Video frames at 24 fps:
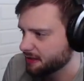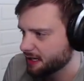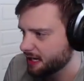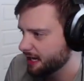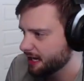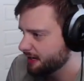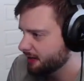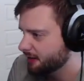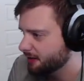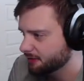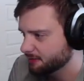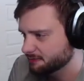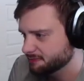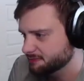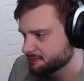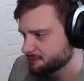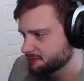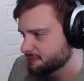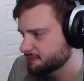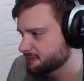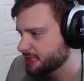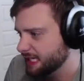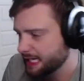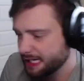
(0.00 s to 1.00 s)
I
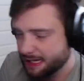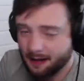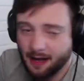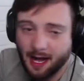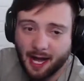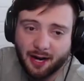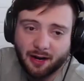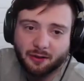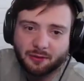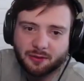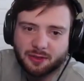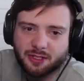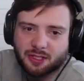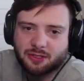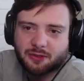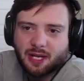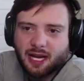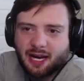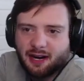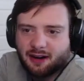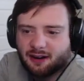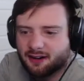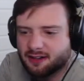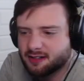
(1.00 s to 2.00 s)
don't do
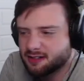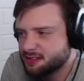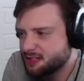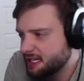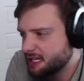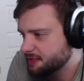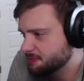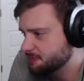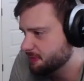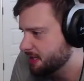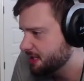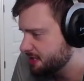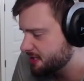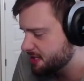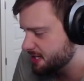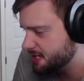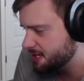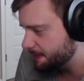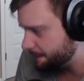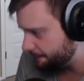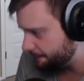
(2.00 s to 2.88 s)
carriers as much